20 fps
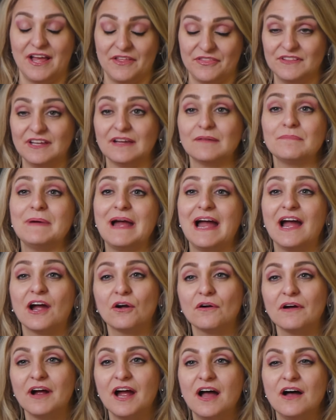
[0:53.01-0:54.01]
ethnic
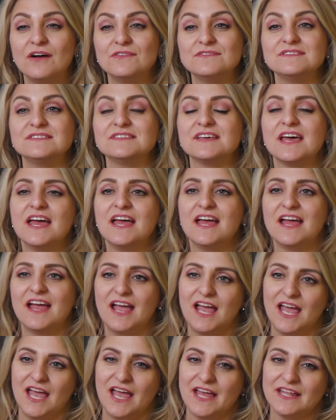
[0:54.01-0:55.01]
backgrounds,
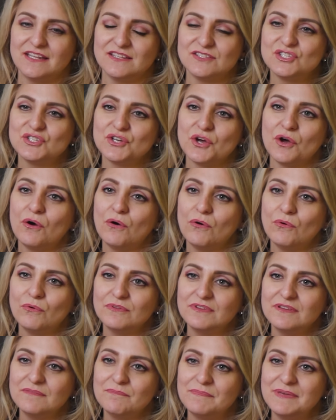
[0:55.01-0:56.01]
and
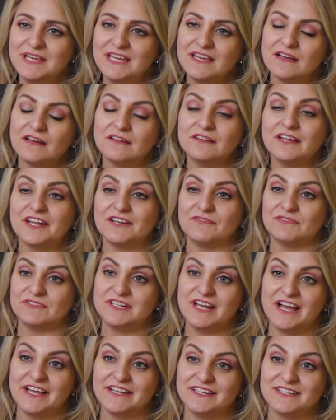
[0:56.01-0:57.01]
so being a lot of
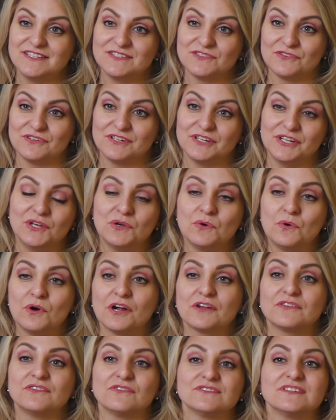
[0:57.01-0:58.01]
Italians are in New
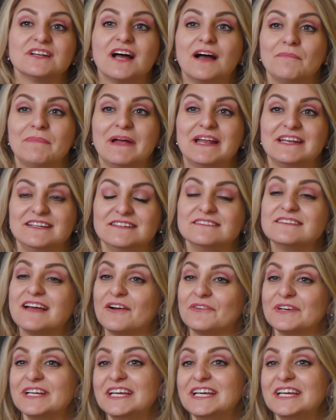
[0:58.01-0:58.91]
York, there's not many down